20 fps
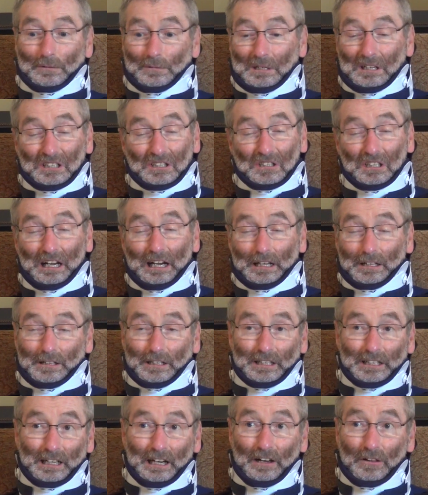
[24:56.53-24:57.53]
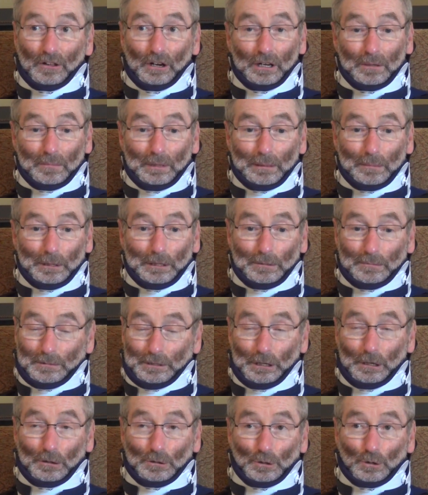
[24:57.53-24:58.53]
Exactly. Yeah, I thought maybe
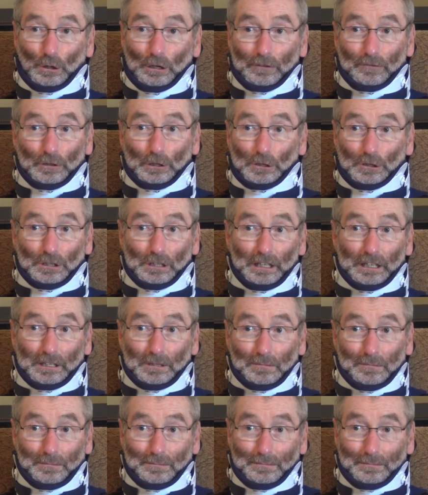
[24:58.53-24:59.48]
12 years, like